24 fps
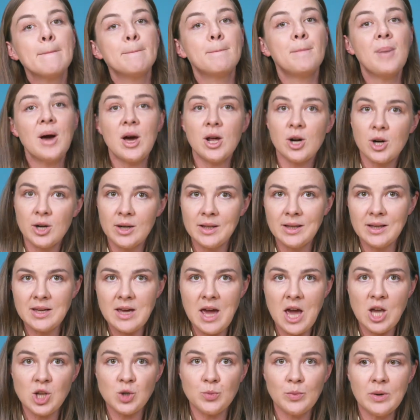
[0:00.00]
better
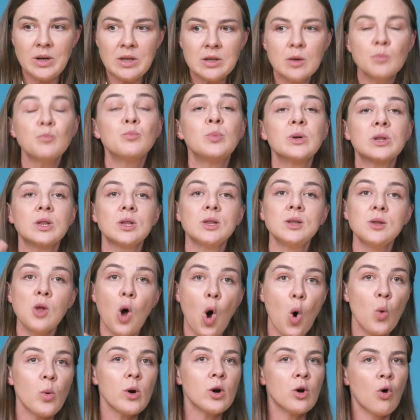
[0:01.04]
engagement, but
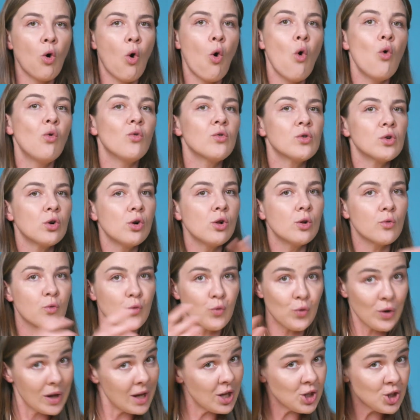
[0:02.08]
lower overall
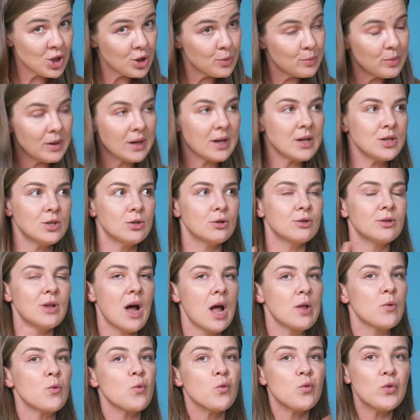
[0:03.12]
reach because you're
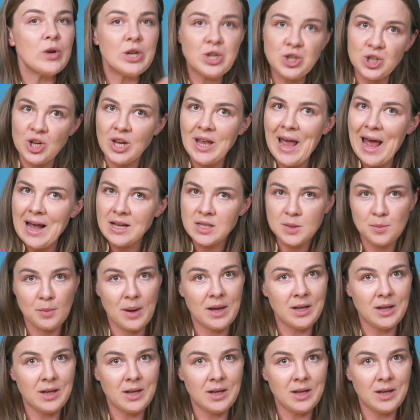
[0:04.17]
not reaching as